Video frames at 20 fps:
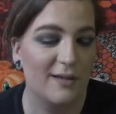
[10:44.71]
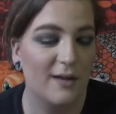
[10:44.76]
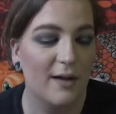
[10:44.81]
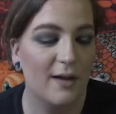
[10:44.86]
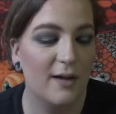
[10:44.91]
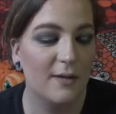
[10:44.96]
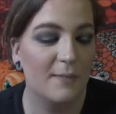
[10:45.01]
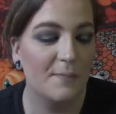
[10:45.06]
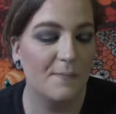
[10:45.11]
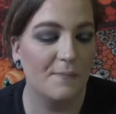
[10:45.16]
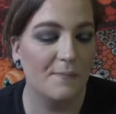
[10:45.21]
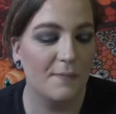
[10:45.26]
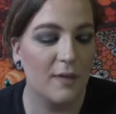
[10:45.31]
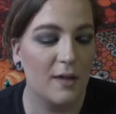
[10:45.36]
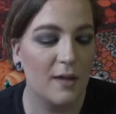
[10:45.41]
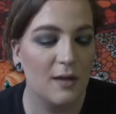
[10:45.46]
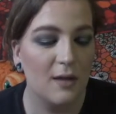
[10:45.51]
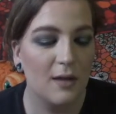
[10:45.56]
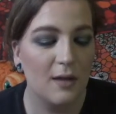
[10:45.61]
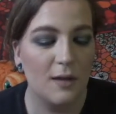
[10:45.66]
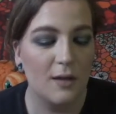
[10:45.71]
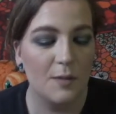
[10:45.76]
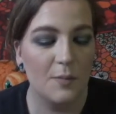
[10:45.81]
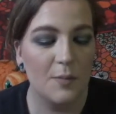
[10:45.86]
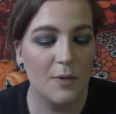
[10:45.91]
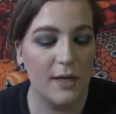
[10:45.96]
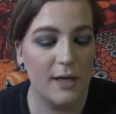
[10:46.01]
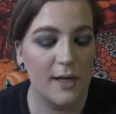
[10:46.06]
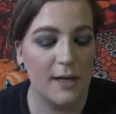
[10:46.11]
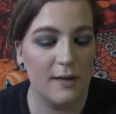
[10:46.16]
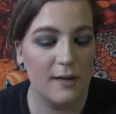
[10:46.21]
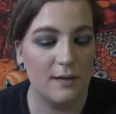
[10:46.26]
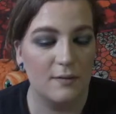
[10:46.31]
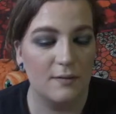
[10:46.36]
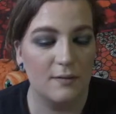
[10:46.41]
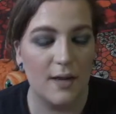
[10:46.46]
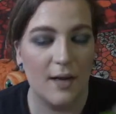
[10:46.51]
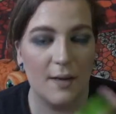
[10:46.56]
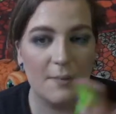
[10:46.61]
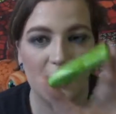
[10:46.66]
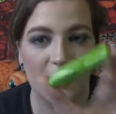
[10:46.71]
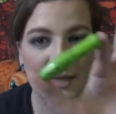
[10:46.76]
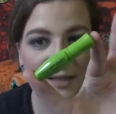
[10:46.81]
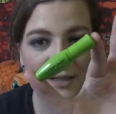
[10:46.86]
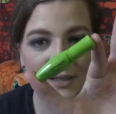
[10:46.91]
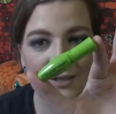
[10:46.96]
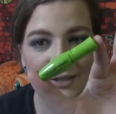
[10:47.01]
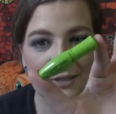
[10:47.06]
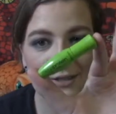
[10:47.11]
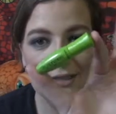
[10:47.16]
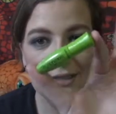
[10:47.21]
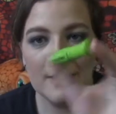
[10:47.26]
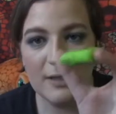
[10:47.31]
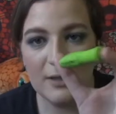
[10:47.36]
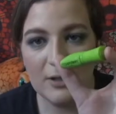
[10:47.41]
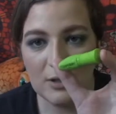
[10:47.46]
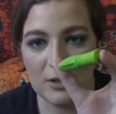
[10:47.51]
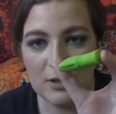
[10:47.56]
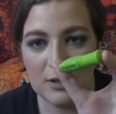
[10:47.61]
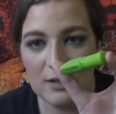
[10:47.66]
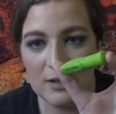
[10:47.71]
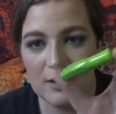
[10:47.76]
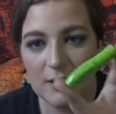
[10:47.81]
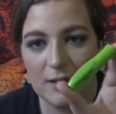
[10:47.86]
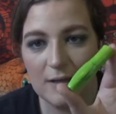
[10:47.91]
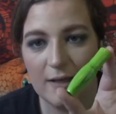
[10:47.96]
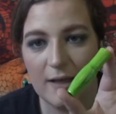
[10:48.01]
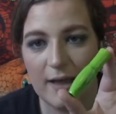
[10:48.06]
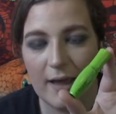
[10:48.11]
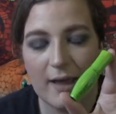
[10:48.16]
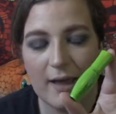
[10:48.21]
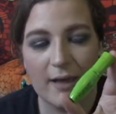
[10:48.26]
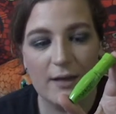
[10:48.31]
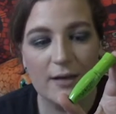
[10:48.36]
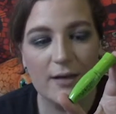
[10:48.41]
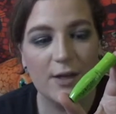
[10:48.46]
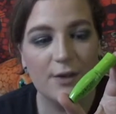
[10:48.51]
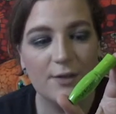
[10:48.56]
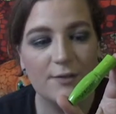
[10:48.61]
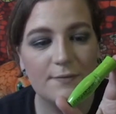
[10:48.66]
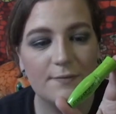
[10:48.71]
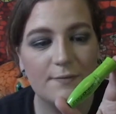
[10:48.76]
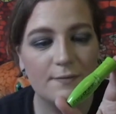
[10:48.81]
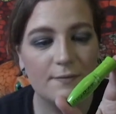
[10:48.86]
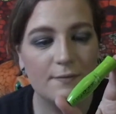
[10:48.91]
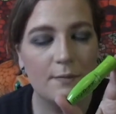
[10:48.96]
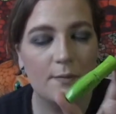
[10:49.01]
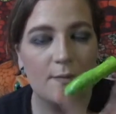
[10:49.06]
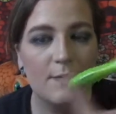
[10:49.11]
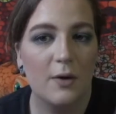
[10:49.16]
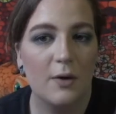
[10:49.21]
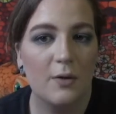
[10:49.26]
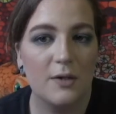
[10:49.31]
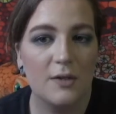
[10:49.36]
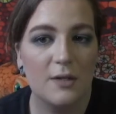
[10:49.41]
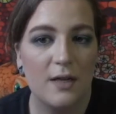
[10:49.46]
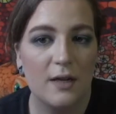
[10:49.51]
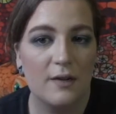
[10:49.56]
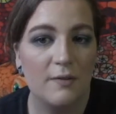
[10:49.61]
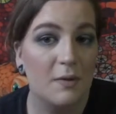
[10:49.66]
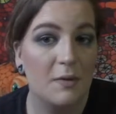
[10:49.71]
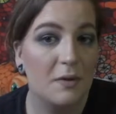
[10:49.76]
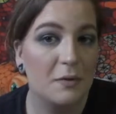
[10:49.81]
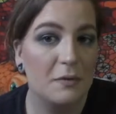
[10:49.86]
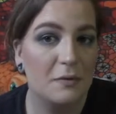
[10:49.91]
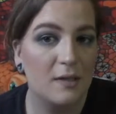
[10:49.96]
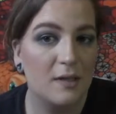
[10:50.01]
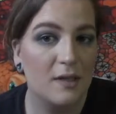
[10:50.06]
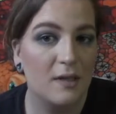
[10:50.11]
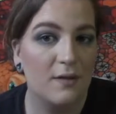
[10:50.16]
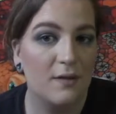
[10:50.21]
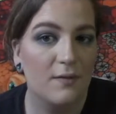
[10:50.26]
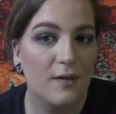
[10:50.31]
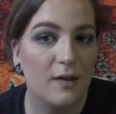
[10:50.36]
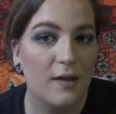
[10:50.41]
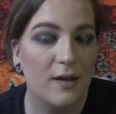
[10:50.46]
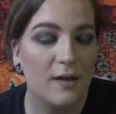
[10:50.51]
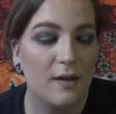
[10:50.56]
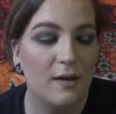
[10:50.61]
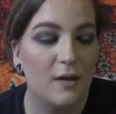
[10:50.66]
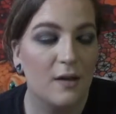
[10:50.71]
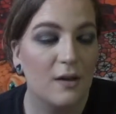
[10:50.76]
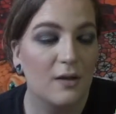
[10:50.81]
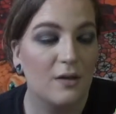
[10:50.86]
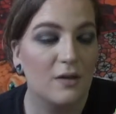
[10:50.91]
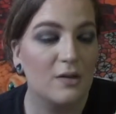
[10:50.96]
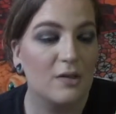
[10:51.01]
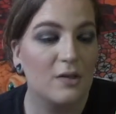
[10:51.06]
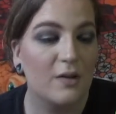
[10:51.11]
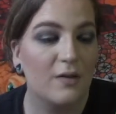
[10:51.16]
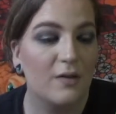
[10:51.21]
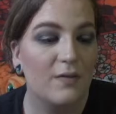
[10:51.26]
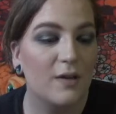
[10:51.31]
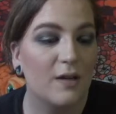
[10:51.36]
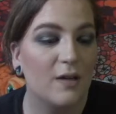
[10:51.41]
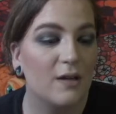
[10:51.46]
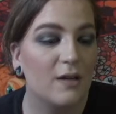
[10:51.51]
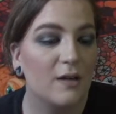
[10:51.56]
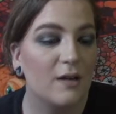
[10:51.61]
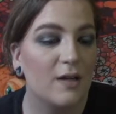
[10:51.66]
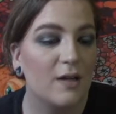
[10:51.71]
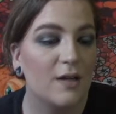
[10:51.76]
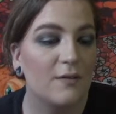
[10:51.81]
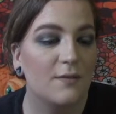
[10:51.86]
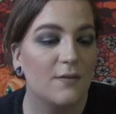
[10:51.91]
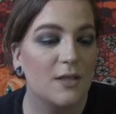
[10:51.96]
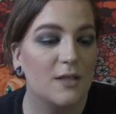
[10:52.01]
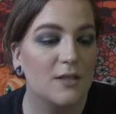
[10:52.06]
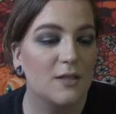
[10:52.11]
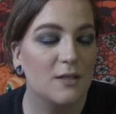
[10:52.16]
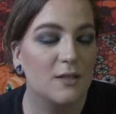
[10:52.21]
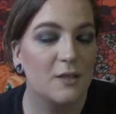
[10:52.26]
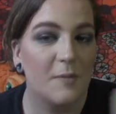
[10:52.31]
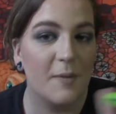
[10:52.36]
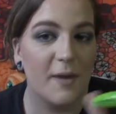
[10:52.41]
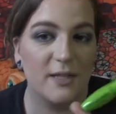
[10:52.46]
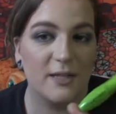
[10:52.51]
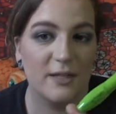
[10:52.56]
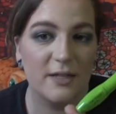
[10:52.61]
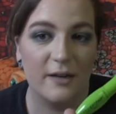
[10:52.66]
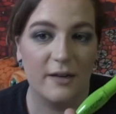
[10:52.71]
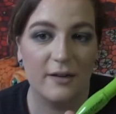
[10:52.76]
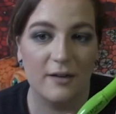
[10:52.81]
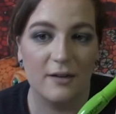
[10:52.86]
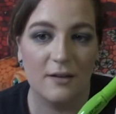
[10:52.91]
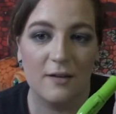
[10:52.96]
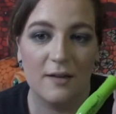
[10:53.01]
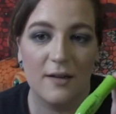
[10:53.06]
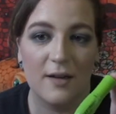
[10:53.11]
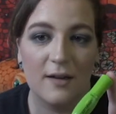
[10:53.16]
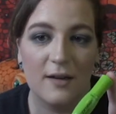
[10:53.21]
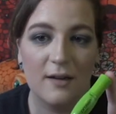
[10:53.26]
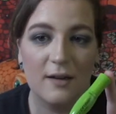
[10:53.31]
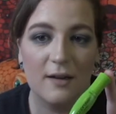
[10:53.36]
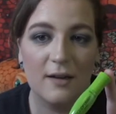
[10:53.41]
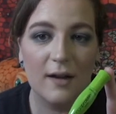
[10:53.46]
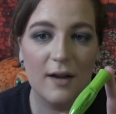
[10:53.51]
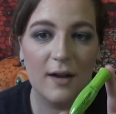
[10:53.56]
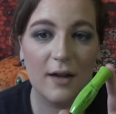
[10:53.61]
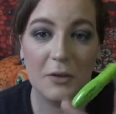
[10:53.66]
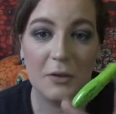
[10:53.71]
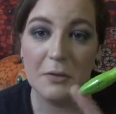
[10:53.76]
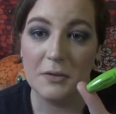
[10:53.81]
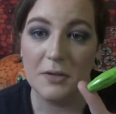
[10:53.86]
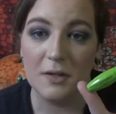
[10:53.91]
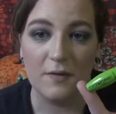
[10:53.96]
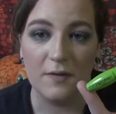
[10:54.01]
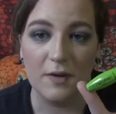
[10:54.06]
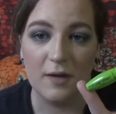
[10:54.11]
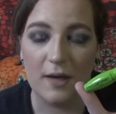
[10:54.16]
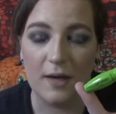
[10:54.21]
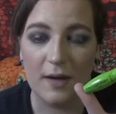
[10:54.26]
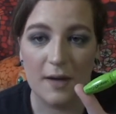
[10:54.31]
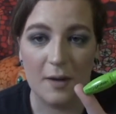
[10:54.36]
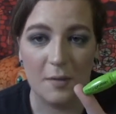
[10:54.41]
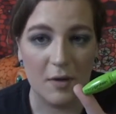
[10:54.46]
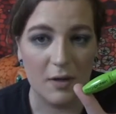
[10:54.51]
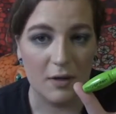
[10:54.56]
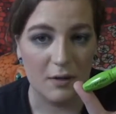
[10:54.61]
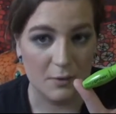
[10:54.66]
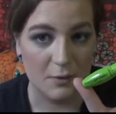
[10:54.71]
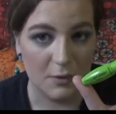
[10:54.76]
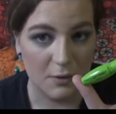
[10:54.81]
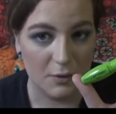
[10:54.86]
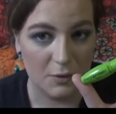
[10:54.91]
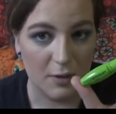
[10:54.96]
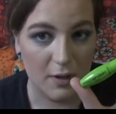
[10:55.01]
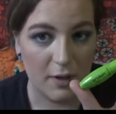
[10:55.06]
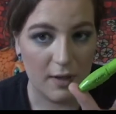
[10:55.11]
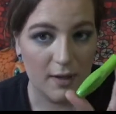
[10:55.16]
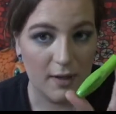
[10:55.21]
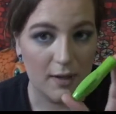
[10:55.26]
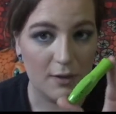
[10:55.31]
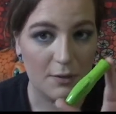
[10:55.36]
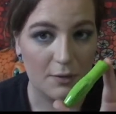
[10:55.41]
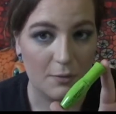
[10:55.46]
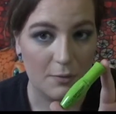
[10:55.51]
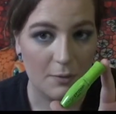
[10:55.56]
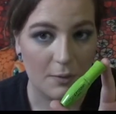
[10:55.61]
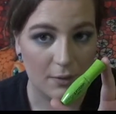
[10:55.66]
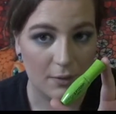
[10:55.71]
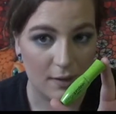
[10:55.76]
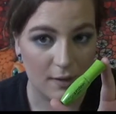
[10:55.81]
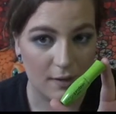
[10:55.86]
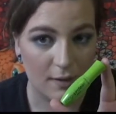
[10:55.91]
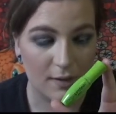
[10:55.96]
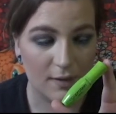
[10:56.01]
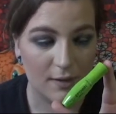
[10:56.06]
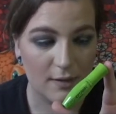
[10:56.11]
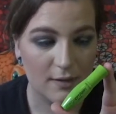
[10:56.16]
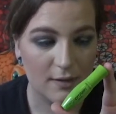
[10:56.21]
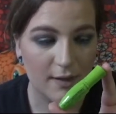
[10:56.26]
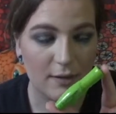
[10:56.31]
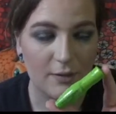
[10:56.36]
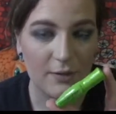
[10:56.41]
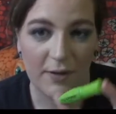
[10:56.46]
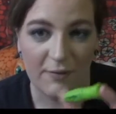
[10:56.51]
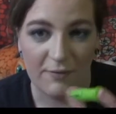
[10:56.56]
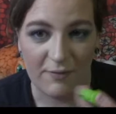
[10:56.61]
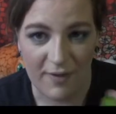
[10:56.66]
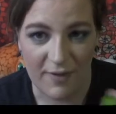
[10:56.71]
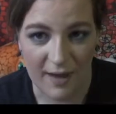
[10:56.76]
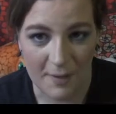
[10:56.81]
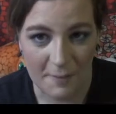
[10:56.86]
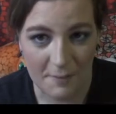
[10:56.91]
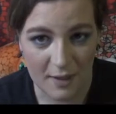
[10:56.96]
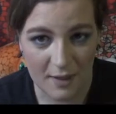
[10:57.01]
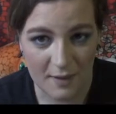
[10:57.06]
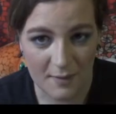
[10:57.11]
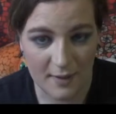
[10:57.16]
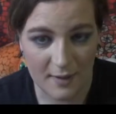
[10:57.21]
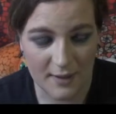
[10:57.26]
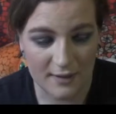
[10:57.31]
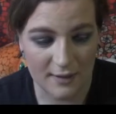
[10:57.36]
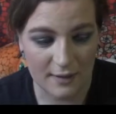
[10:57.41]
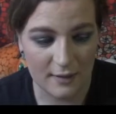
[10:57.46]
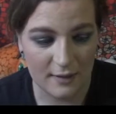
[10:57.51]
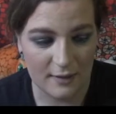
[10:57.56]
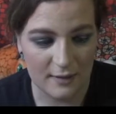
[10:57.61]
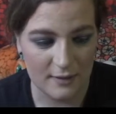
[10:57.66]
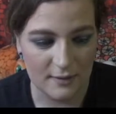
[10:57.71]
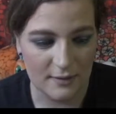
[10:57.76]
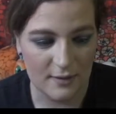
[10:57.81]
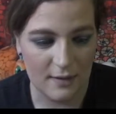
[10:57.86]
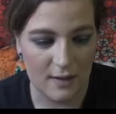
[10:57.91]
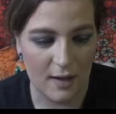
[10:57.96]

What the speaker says: But yeah, I mean, it's just little, and I notice that I've been using it every day, so I figure if this is the mascara that I use every day, I might as well try and get through it, because I don't have that many mascaras,